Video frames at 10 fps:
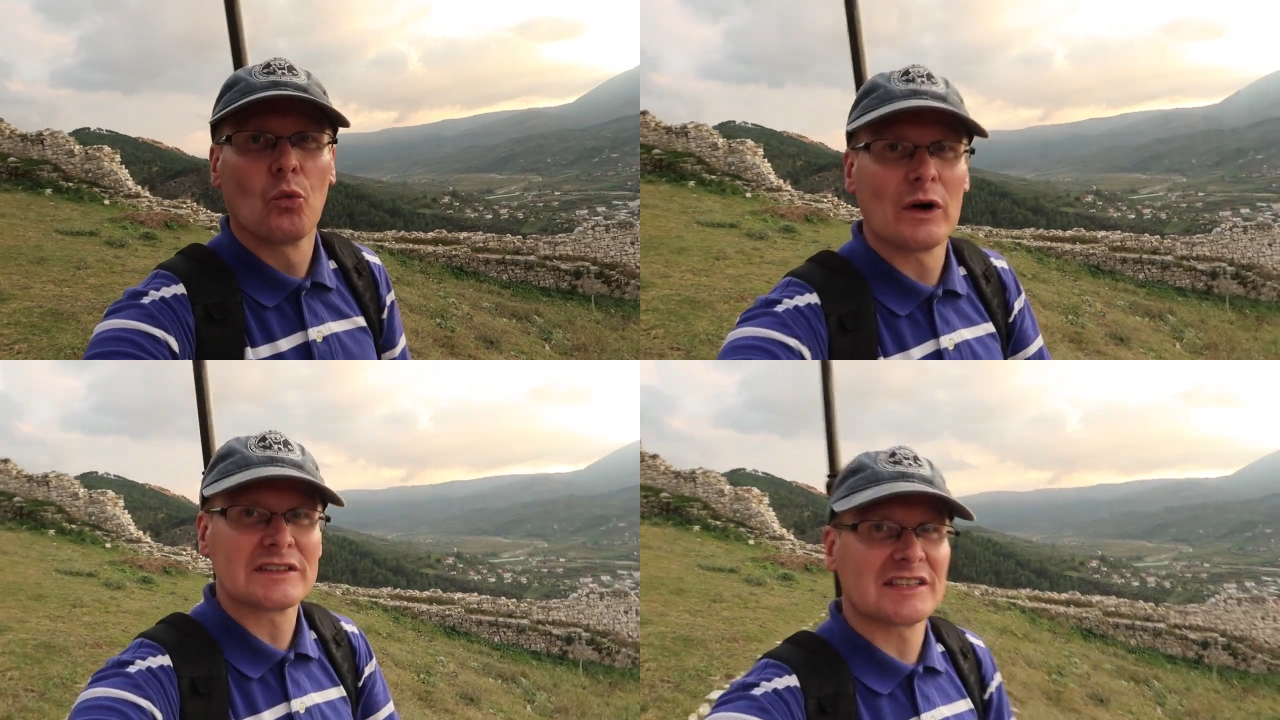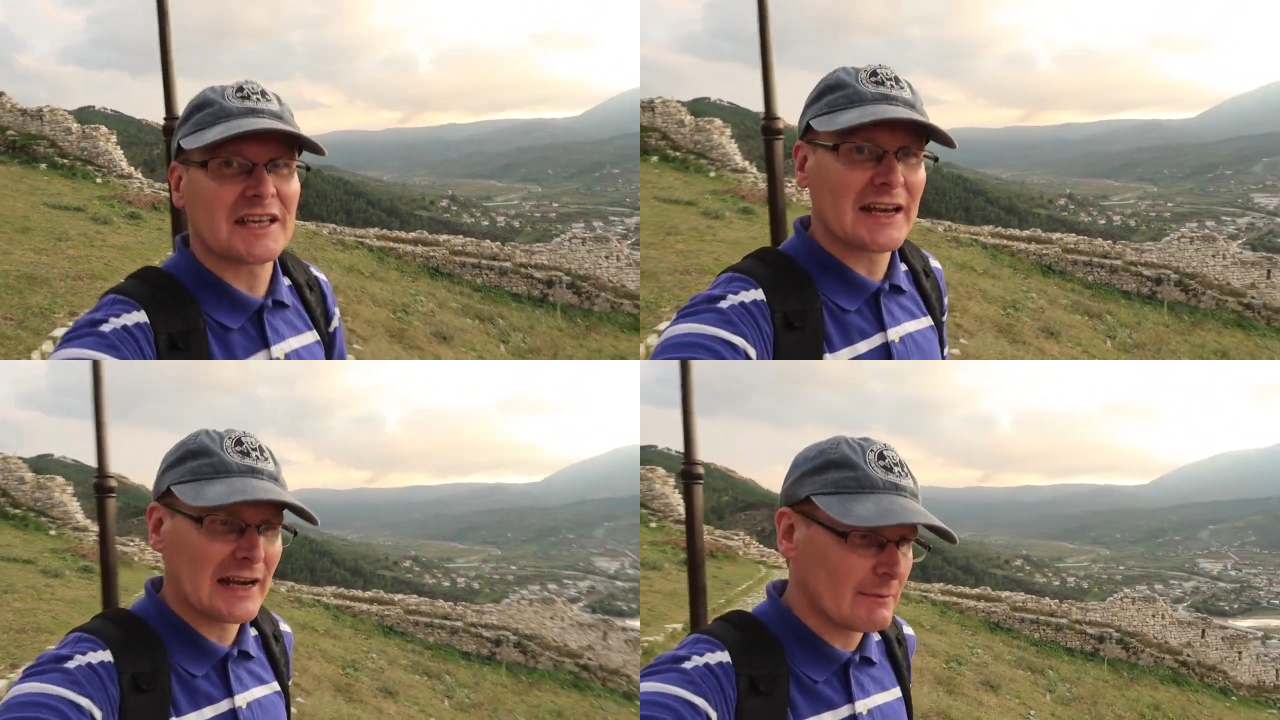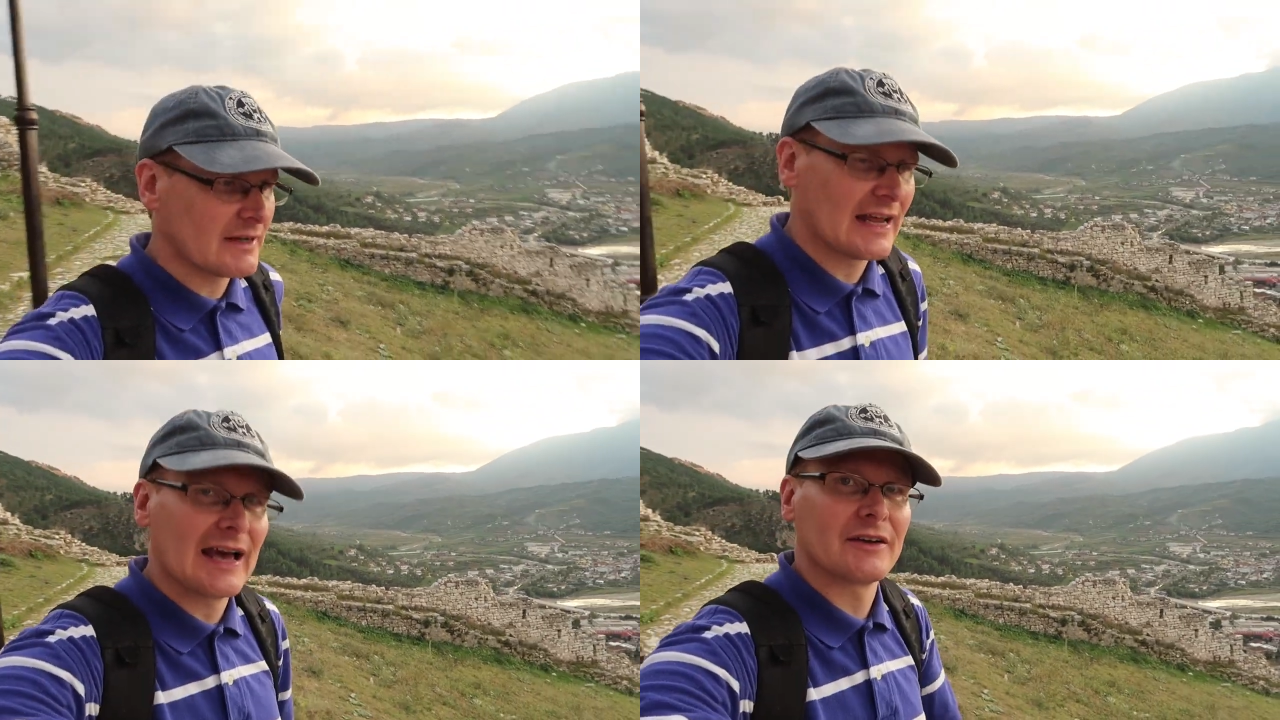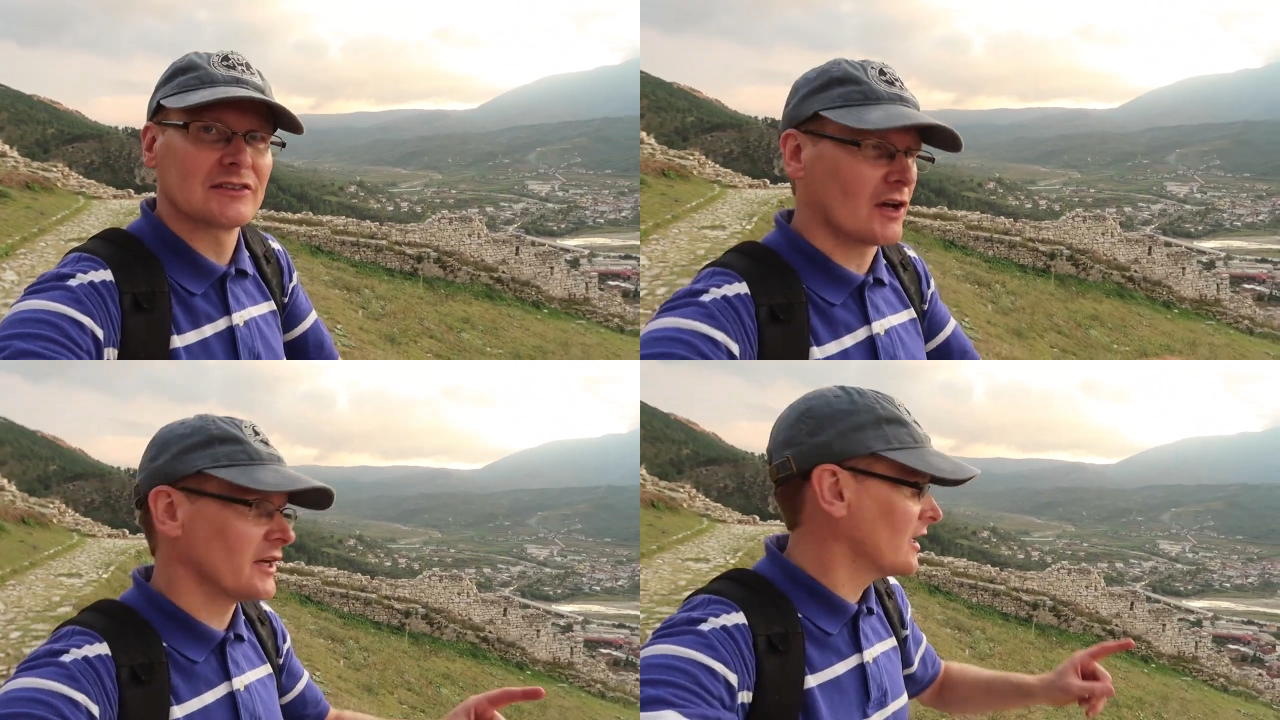once again let me down
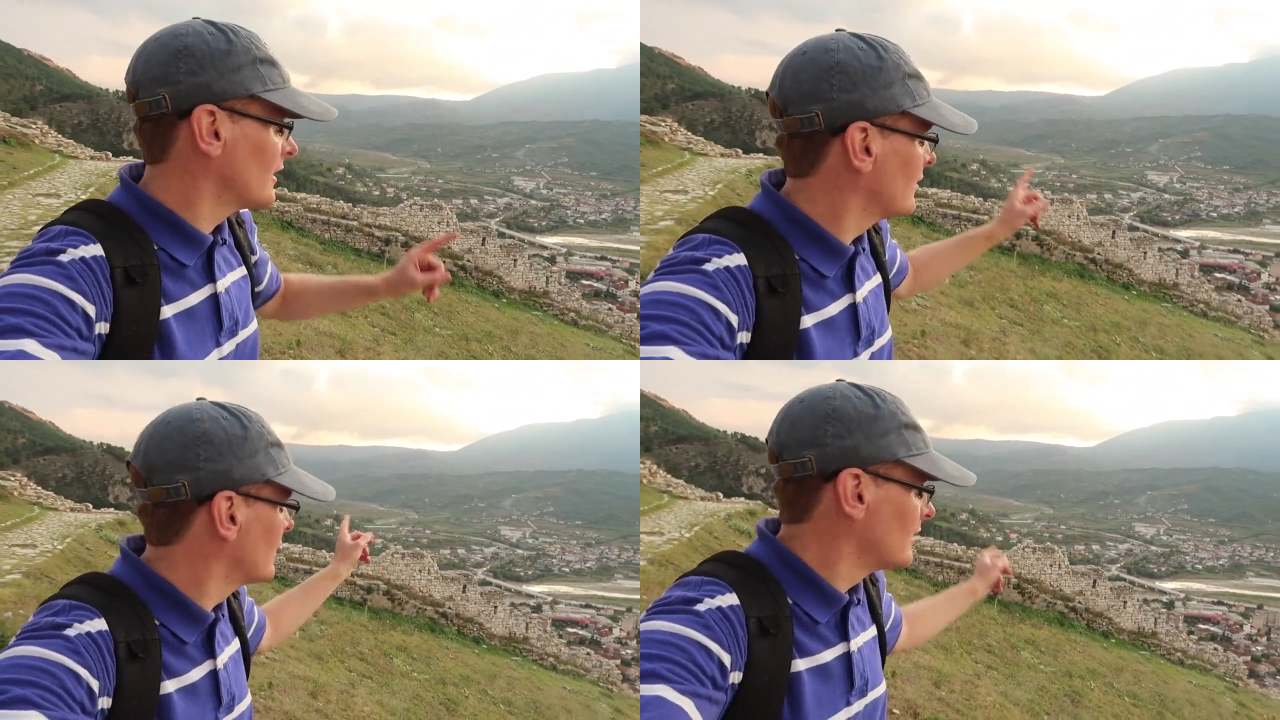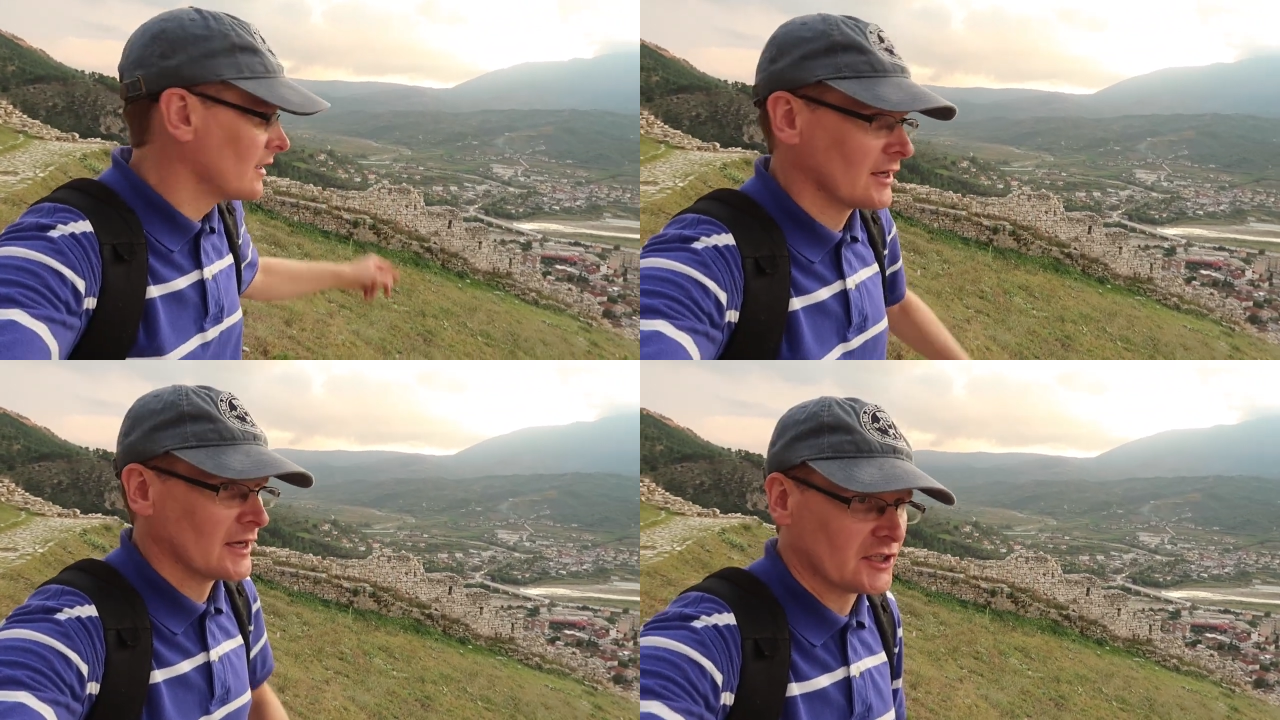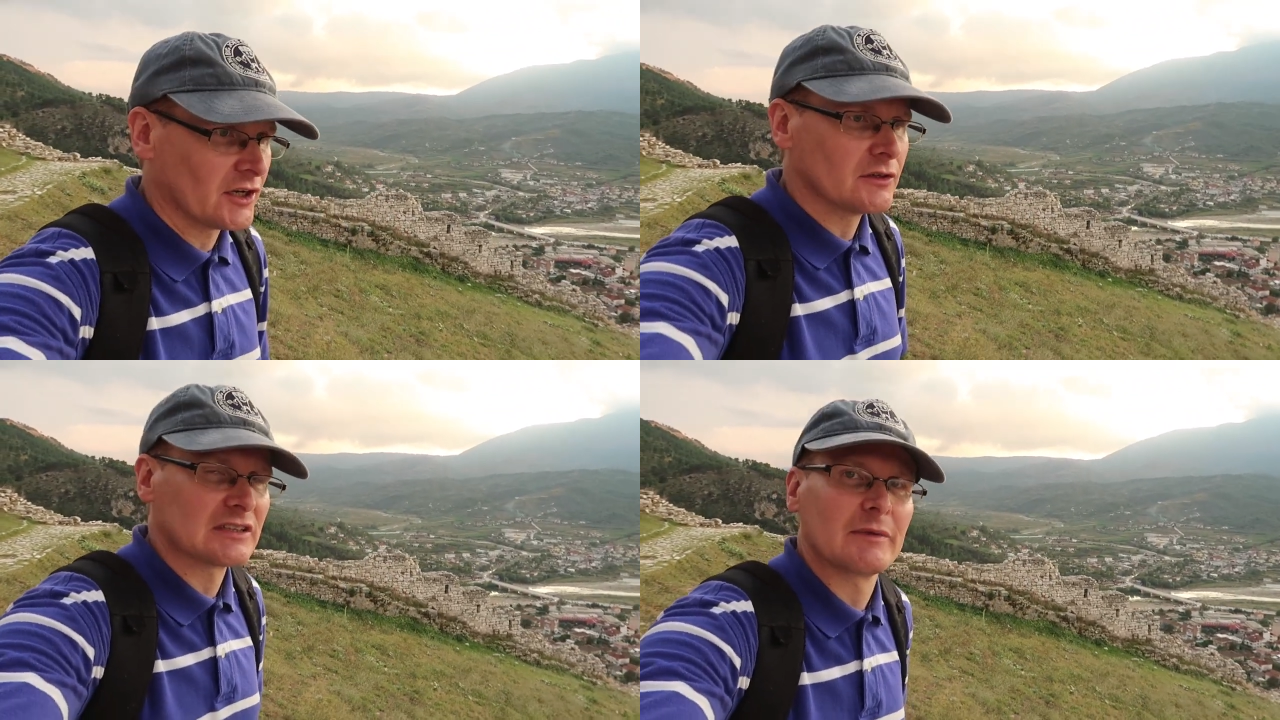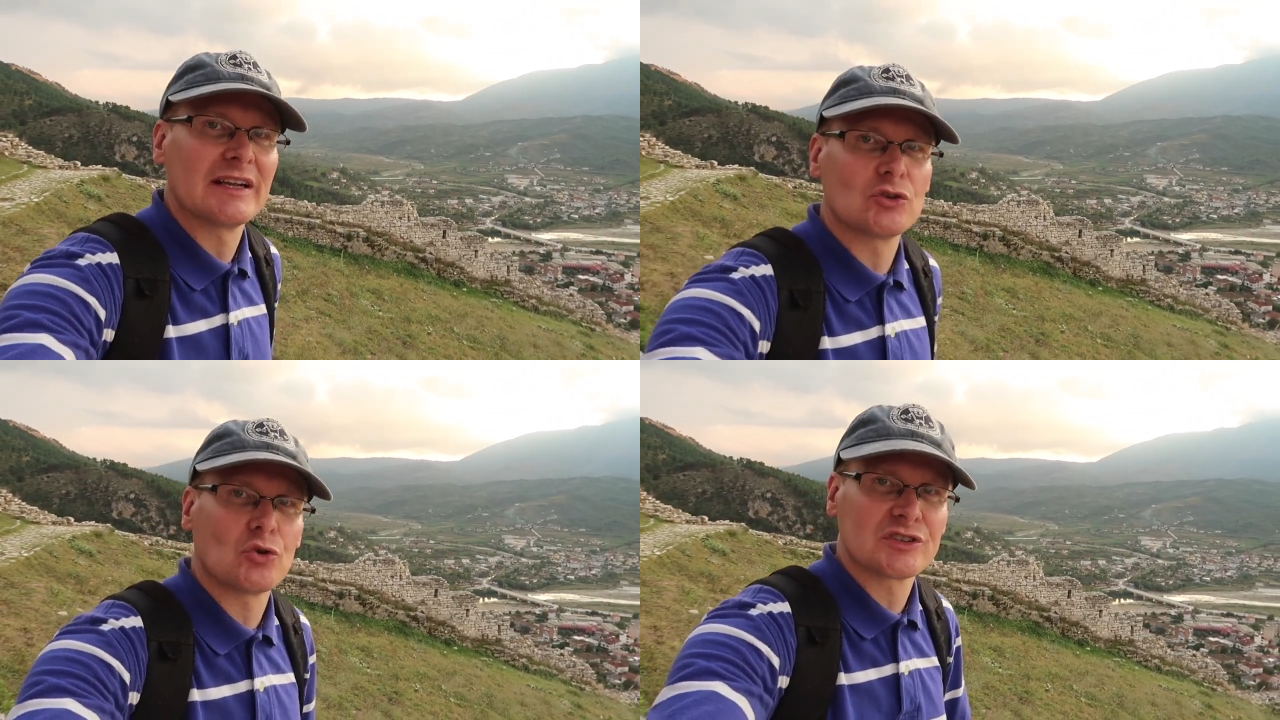as I show you some
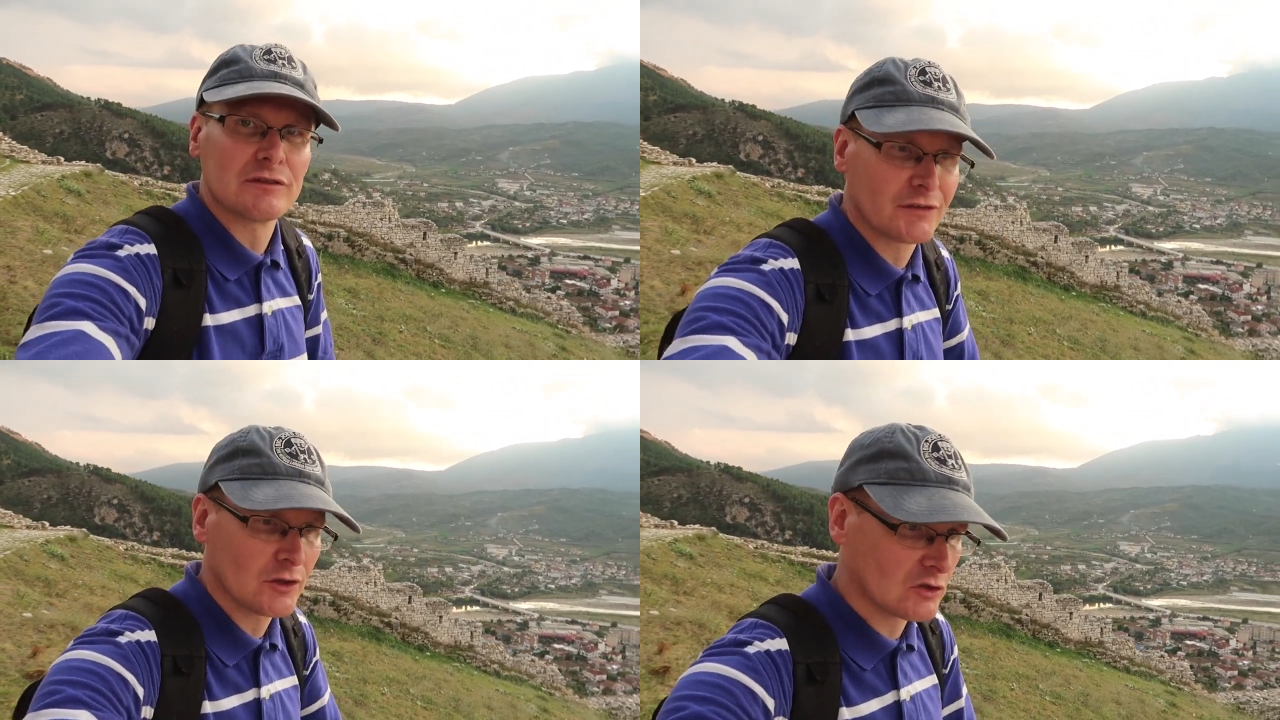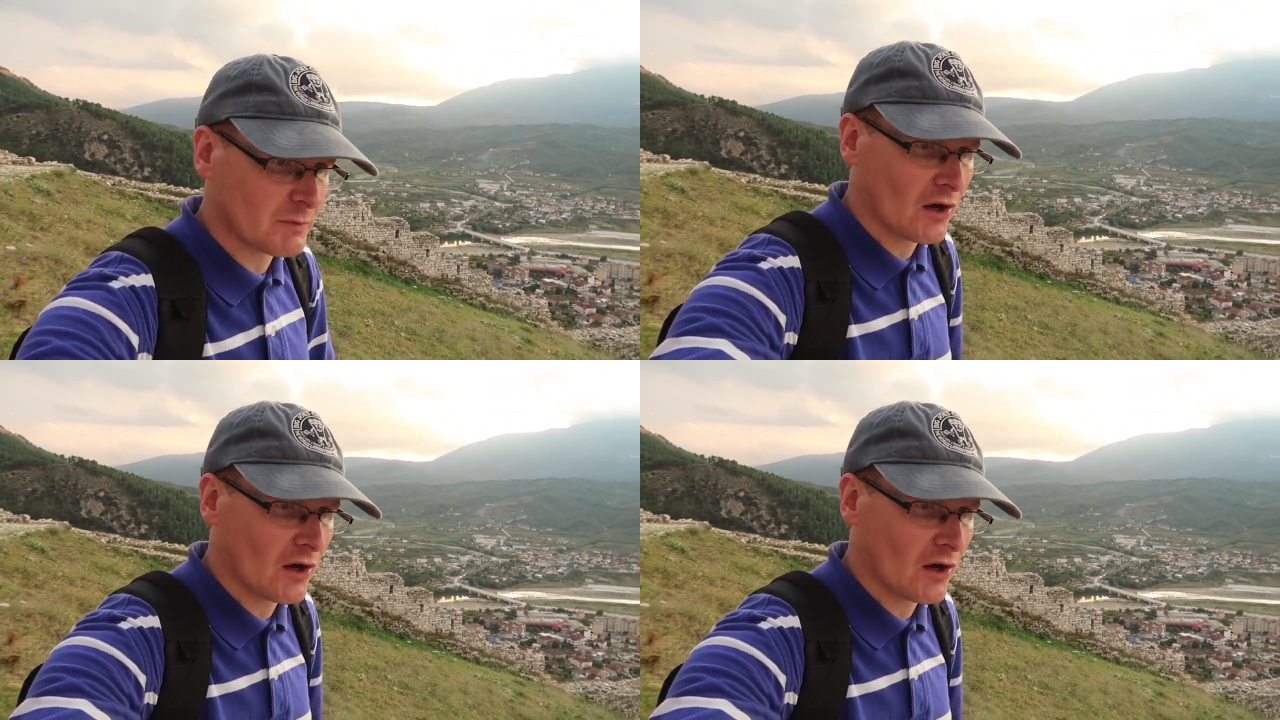of these awesome views